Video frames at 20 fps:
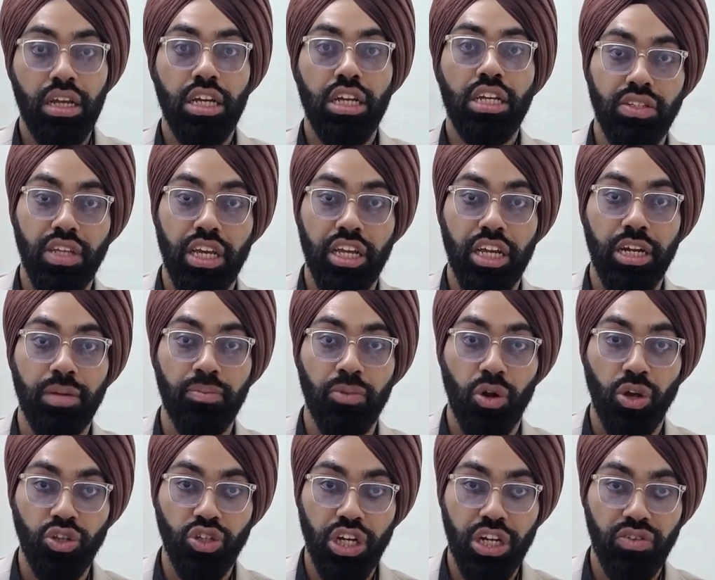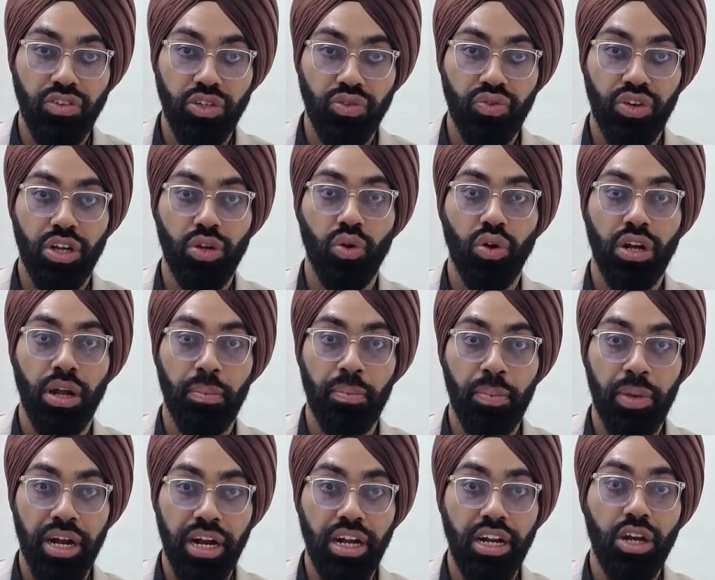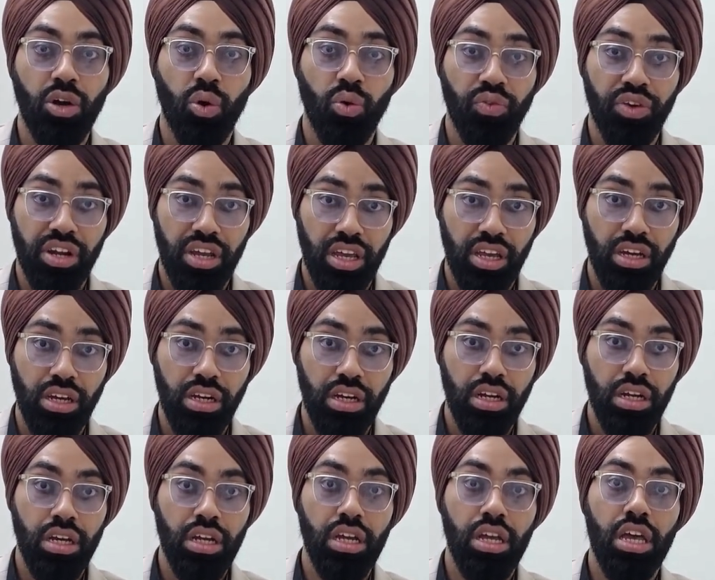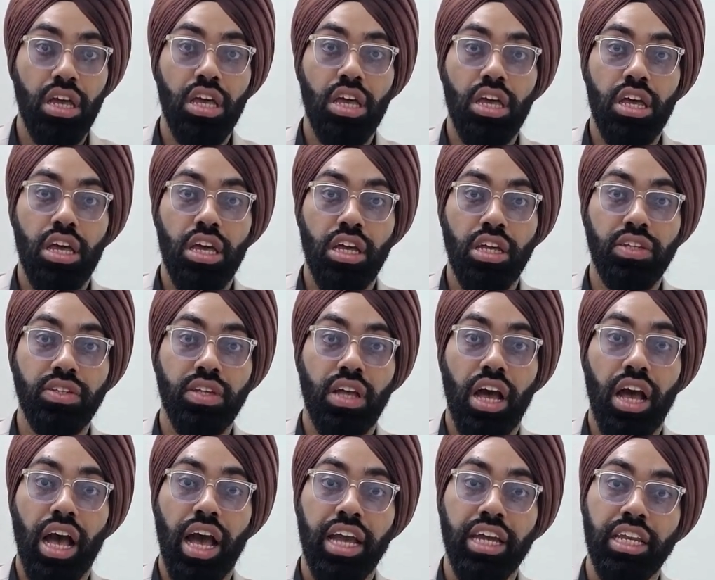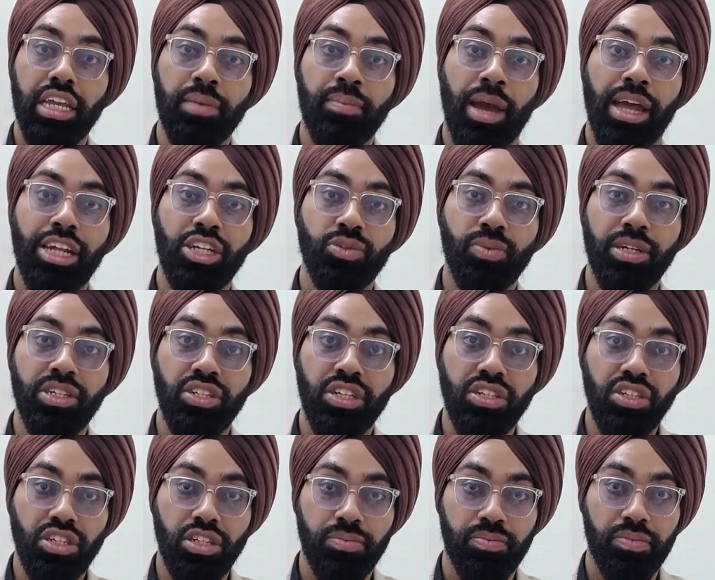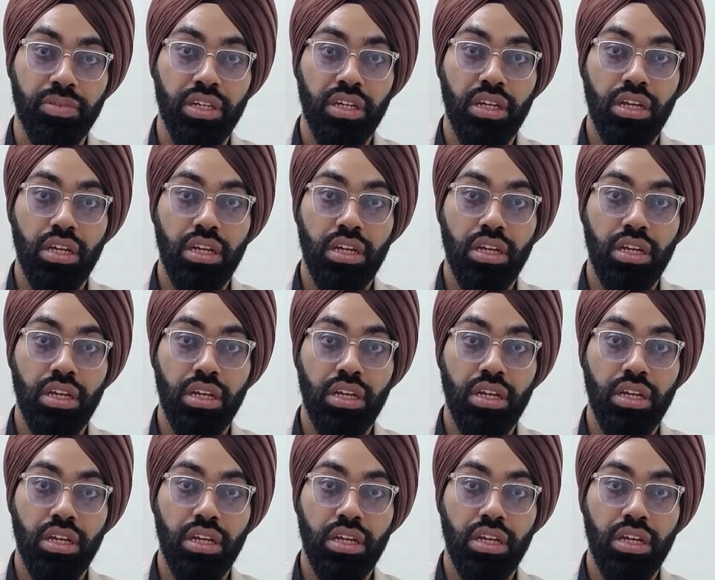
The second project which we are going to build over here is a hiring management system.